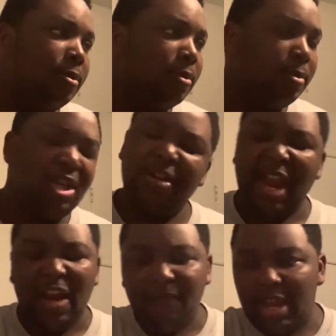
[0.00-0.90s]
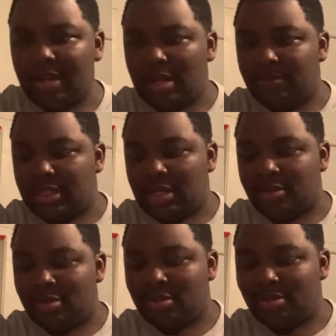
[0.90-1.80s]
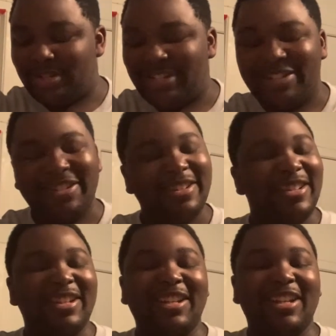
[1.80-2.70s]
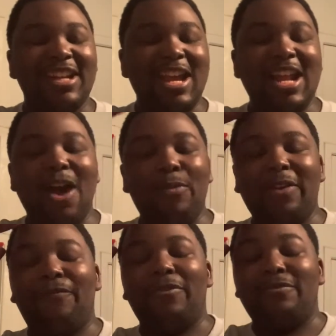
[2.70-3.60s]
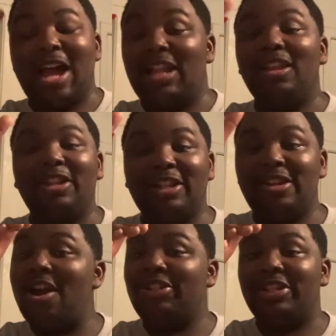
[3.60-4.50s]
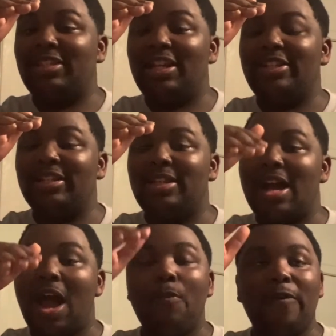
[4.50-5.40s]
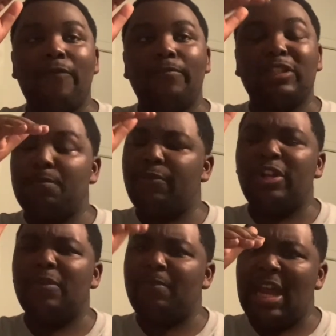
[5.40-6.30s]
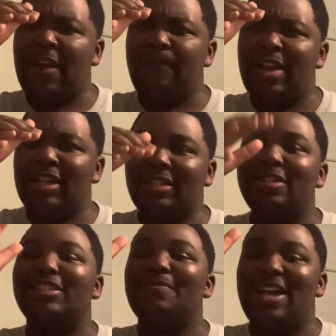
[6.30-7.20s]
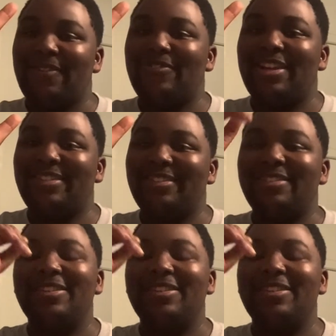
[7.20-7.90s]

So the main event comes in. And I went from, y'all just seen it just now. I went from a mad face to a smiley face.